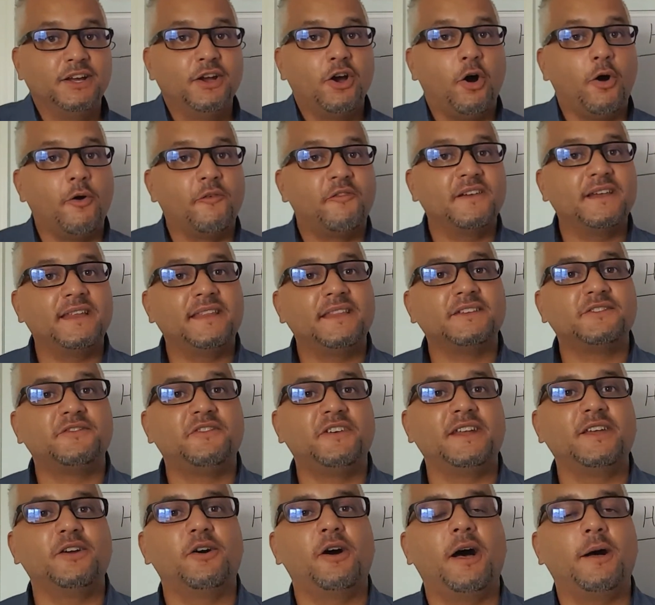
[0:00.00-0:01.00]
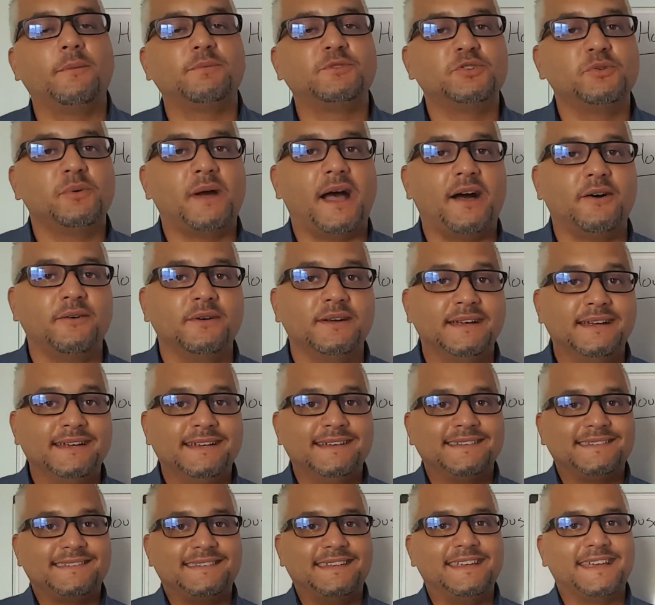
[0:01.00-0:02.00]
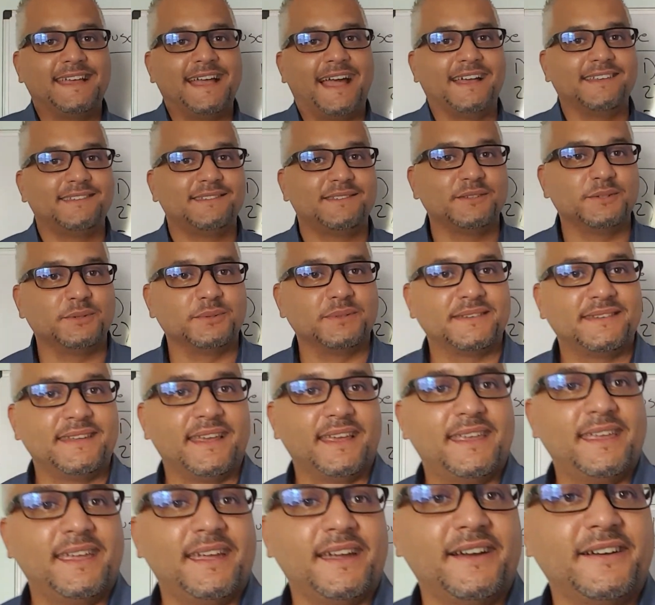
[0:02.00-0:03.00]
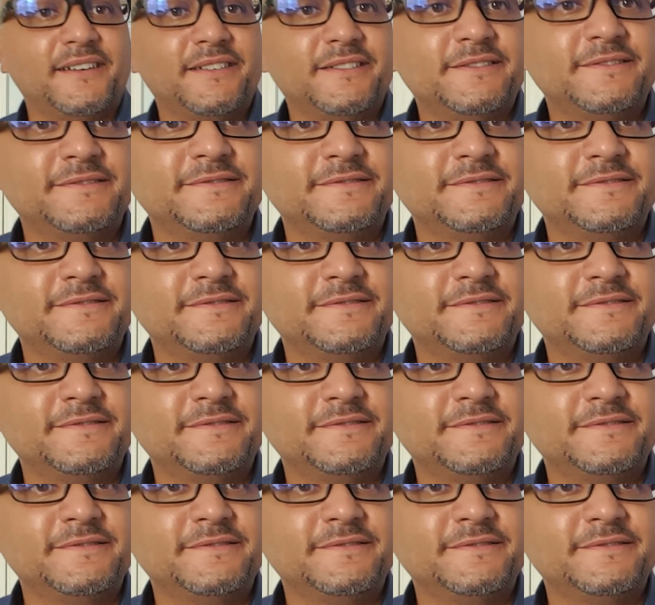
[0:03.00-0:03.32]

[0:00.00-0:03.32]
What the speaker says: Hopefully this video helped you out. See you guys soon. Take care.